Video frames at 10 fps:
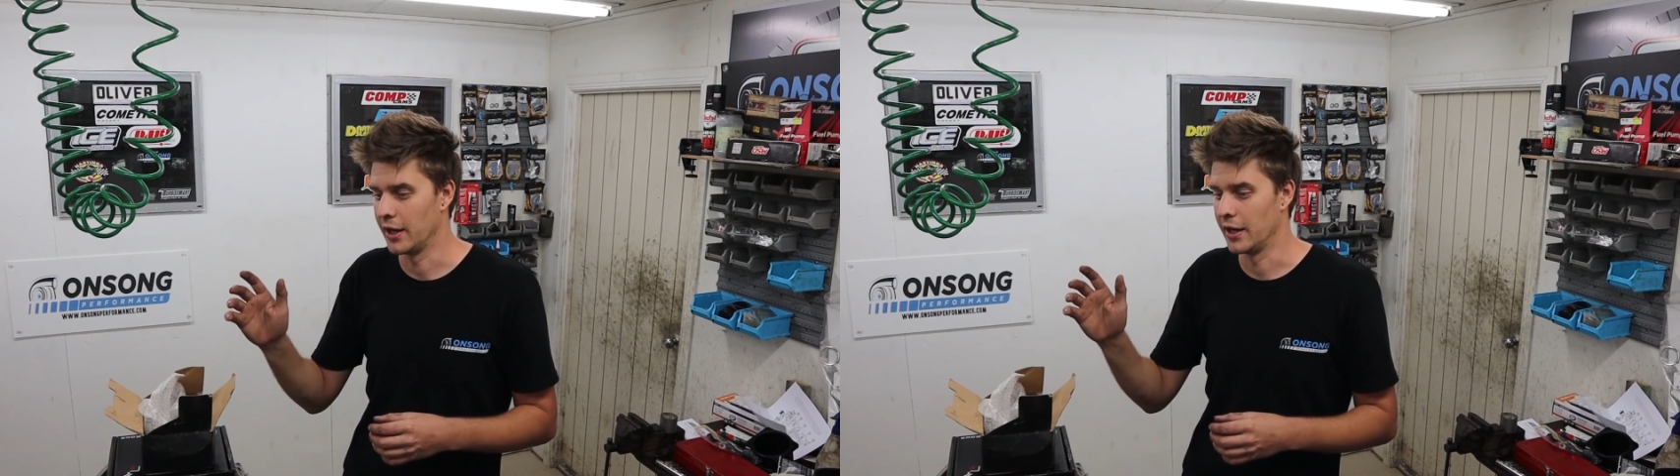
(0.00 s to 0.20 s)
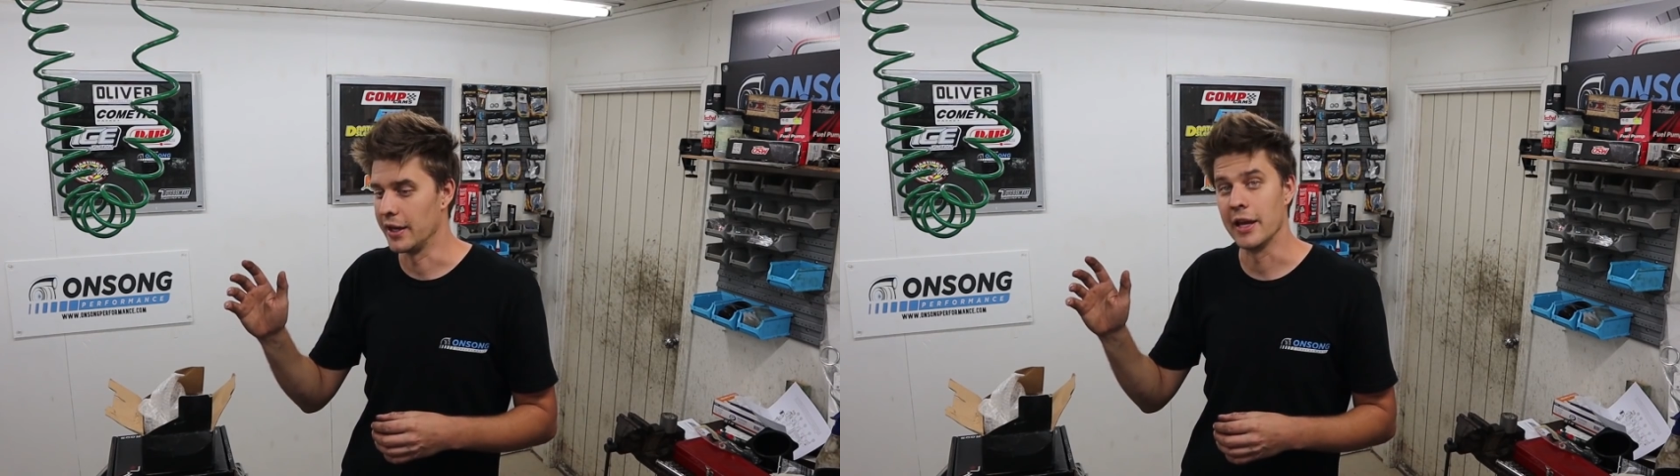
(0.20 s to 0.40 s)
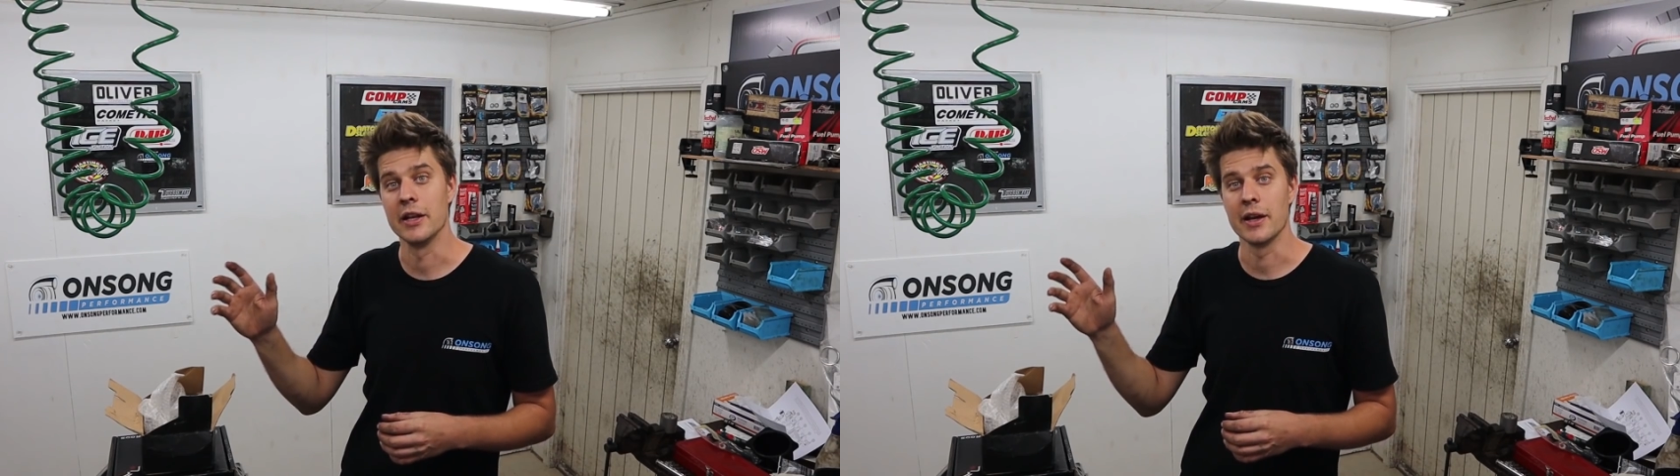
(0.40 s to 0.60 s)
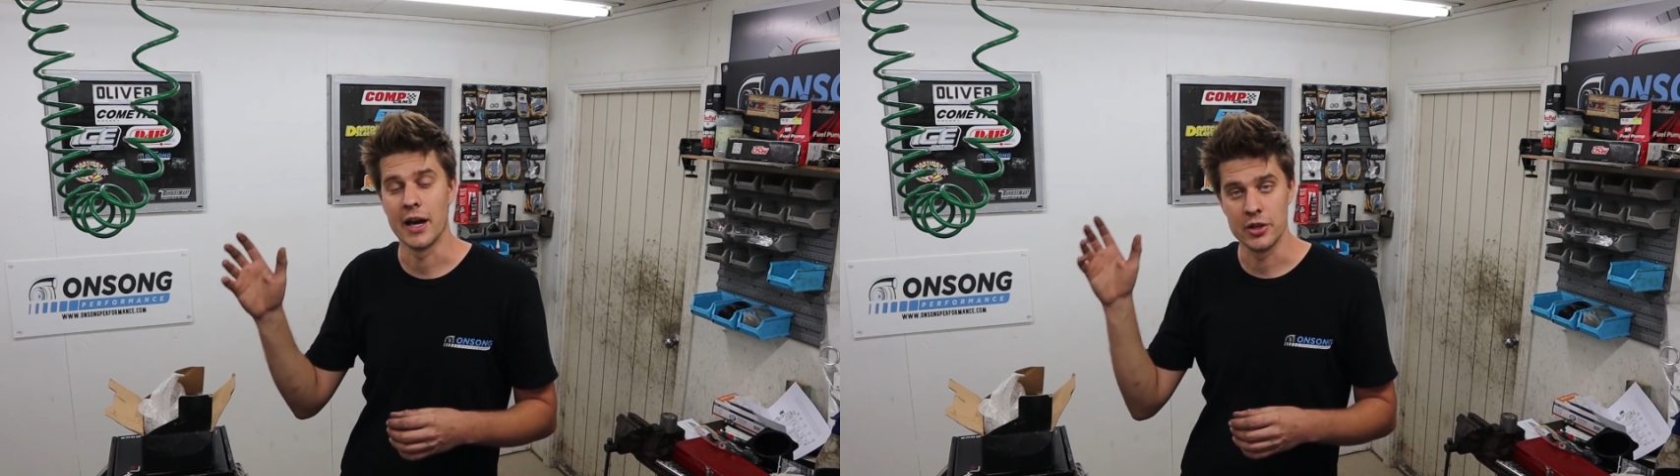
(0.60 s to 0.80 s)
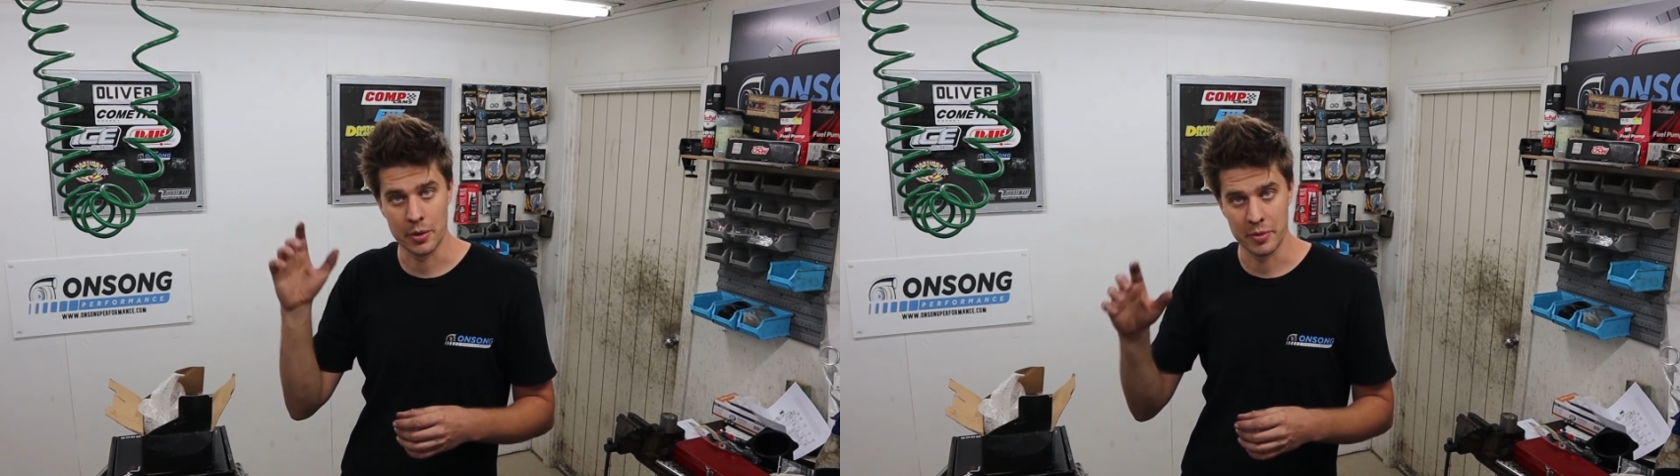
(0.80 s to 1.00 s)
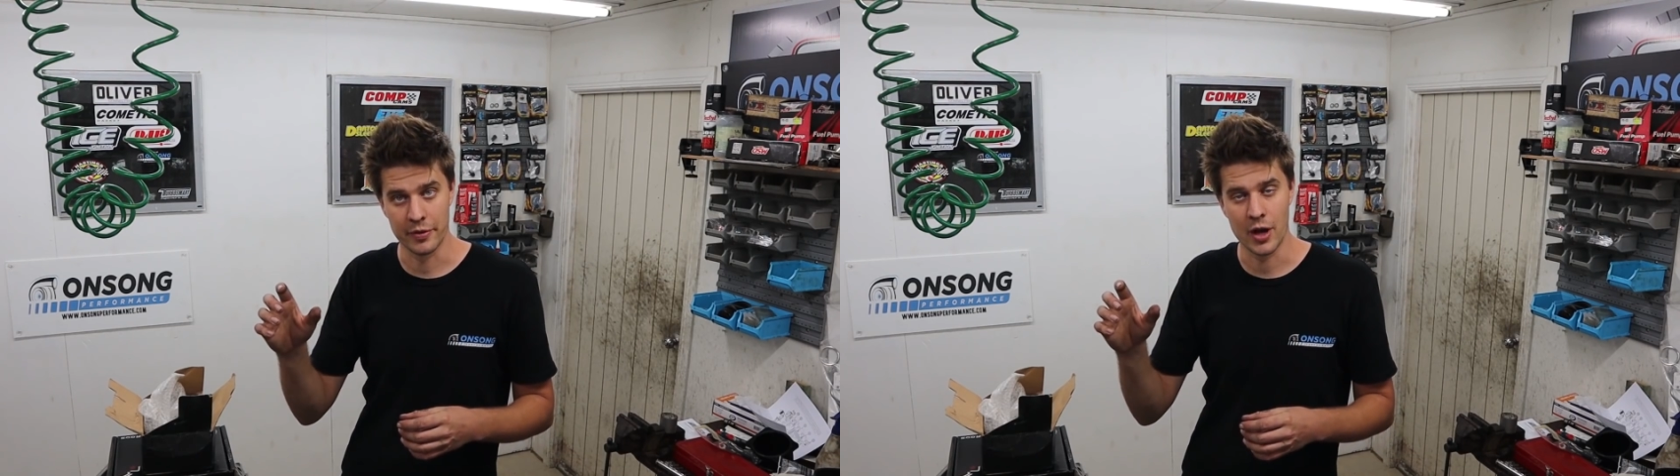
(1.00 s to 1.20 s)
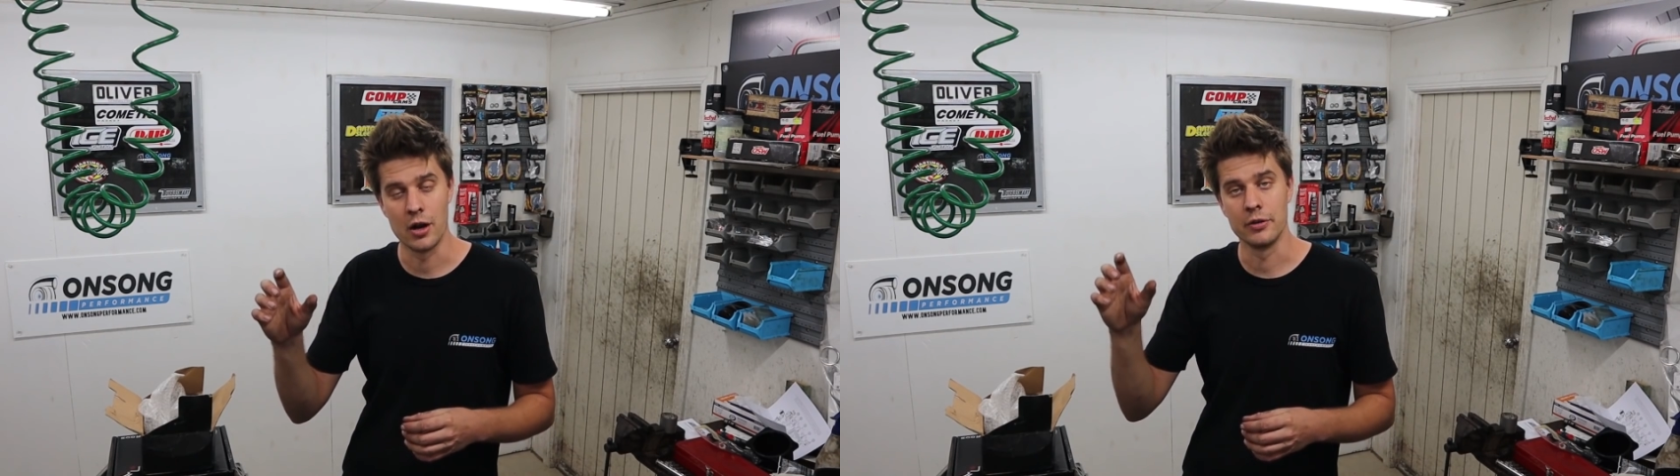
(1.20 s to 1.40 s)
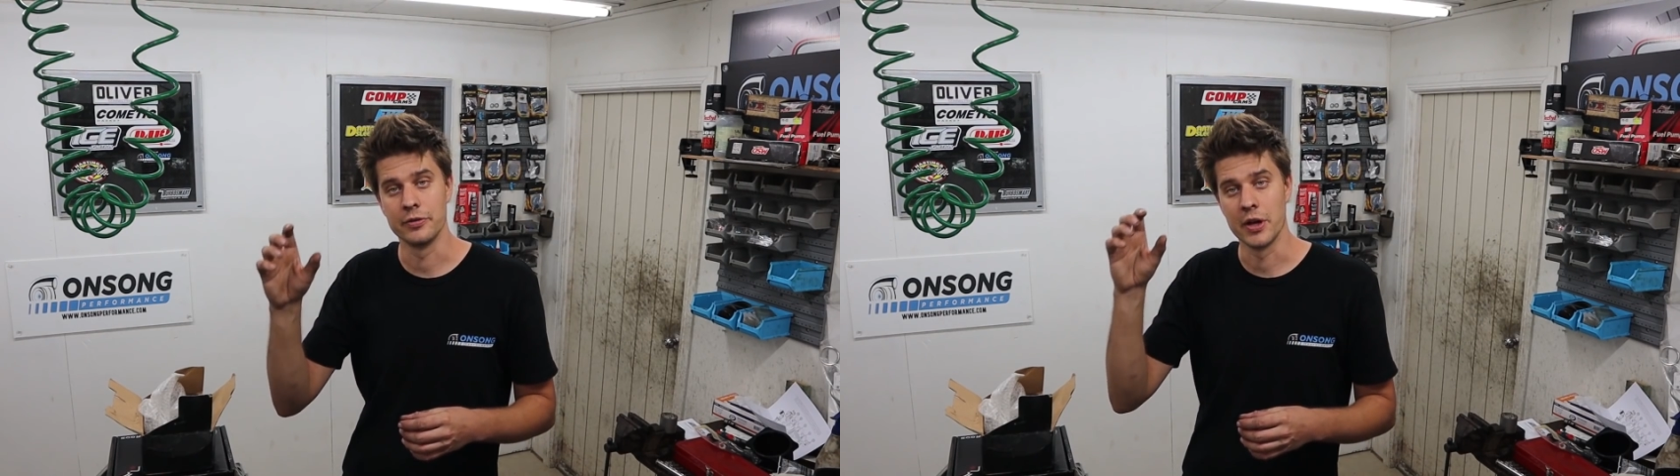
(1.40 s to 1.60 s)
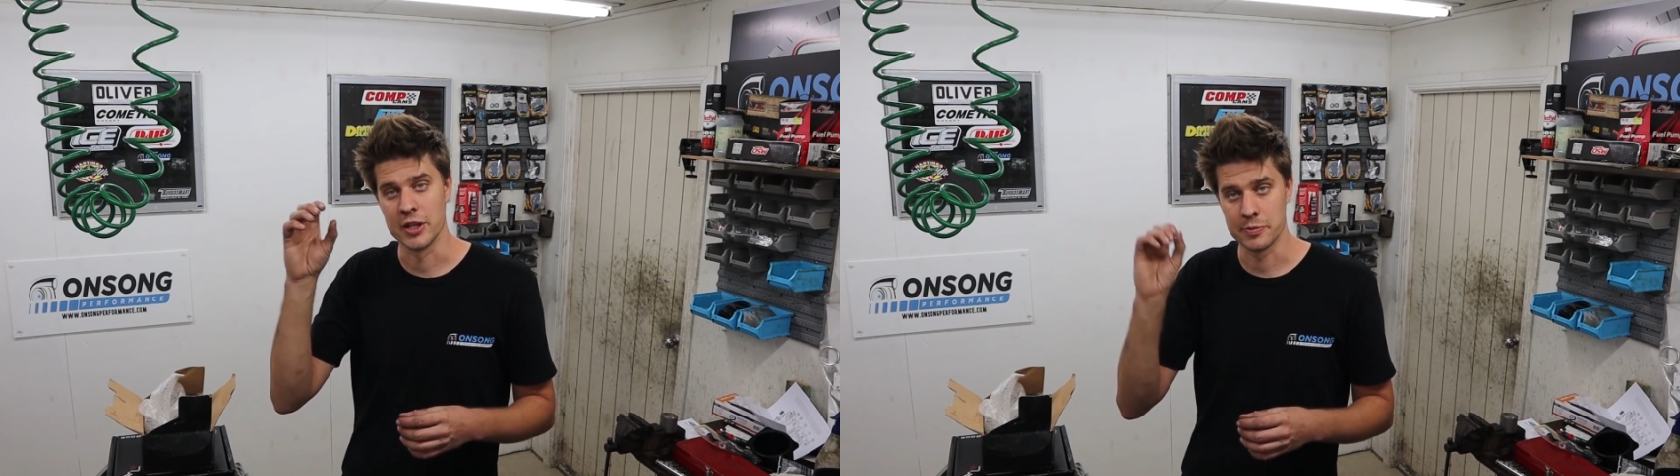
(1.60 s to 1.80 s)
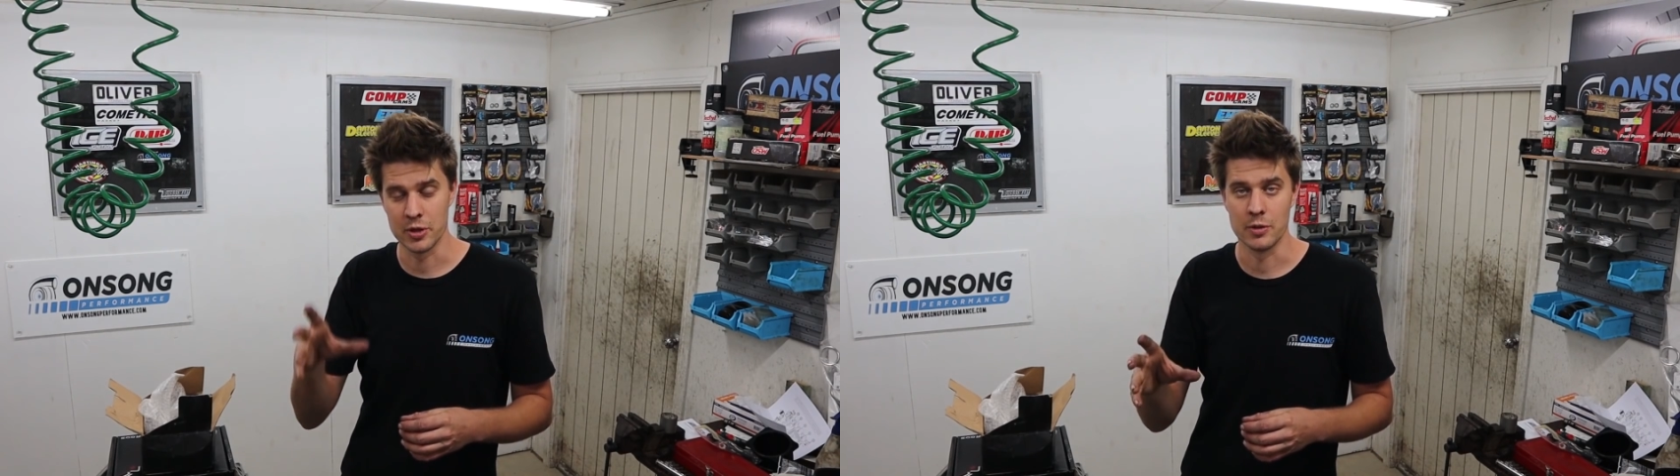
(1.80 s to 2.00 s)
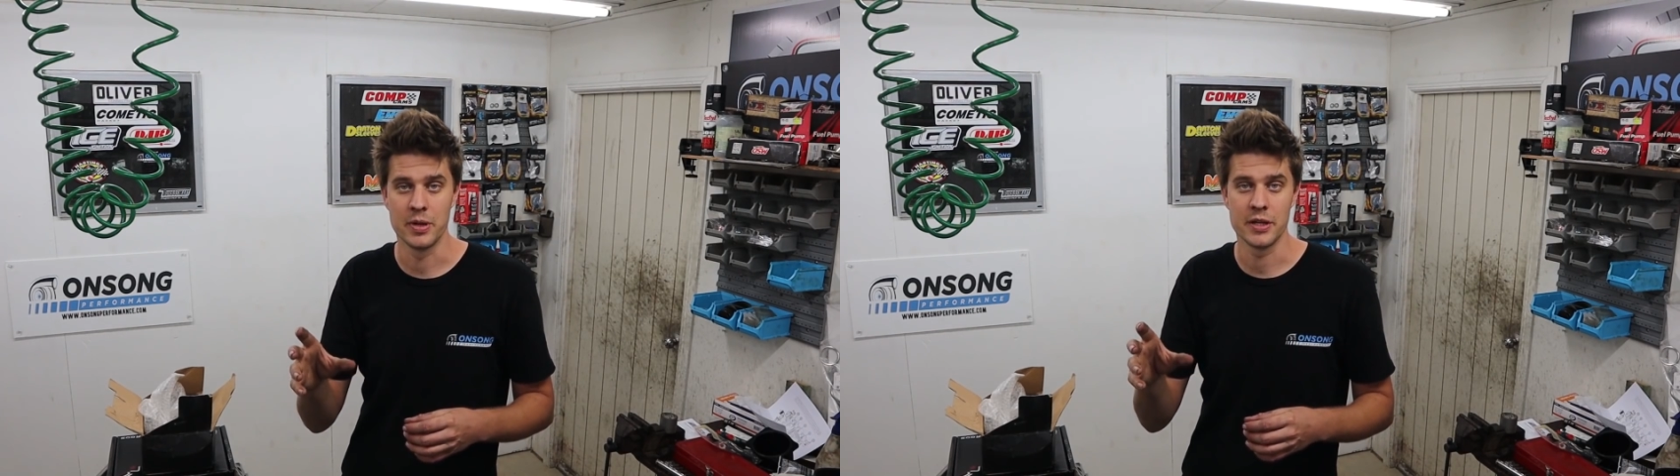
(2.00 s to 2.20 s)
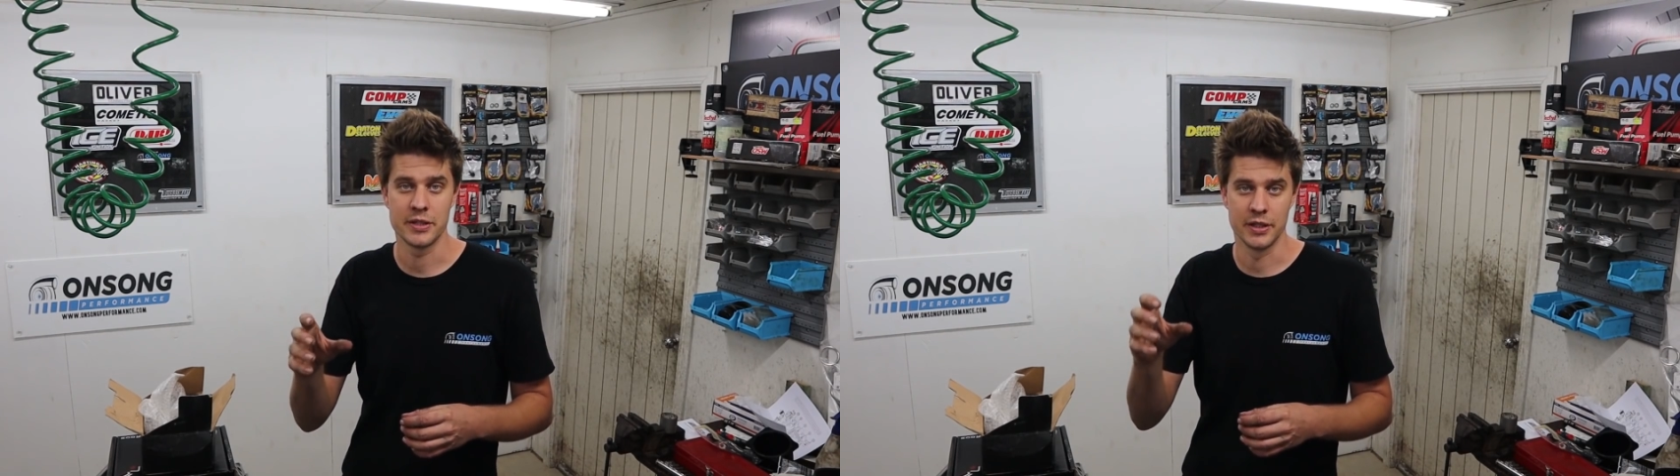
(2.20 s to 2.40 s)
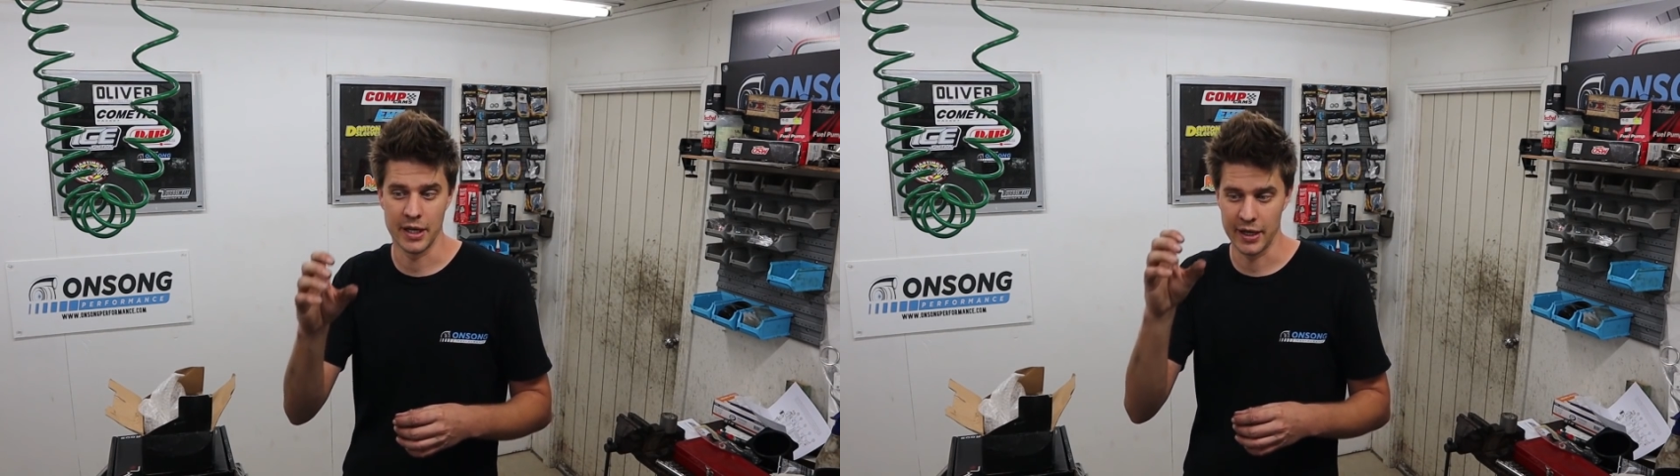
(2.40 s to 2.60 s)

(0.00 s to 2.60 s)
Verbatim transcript: Uh, it had dropped the valve and split a piston,